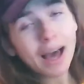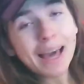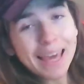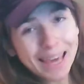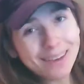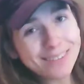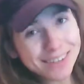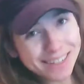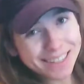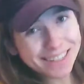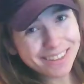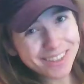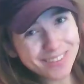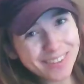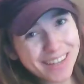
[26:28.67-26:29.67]
I am gonna
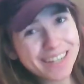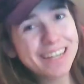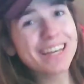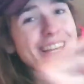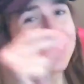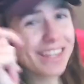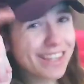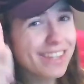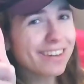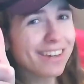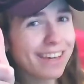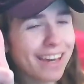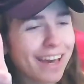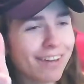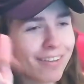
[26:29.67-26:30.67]
kill you, man. You
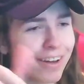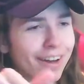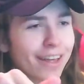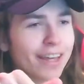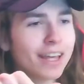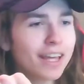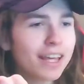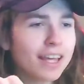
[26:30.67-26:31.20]
can count on it.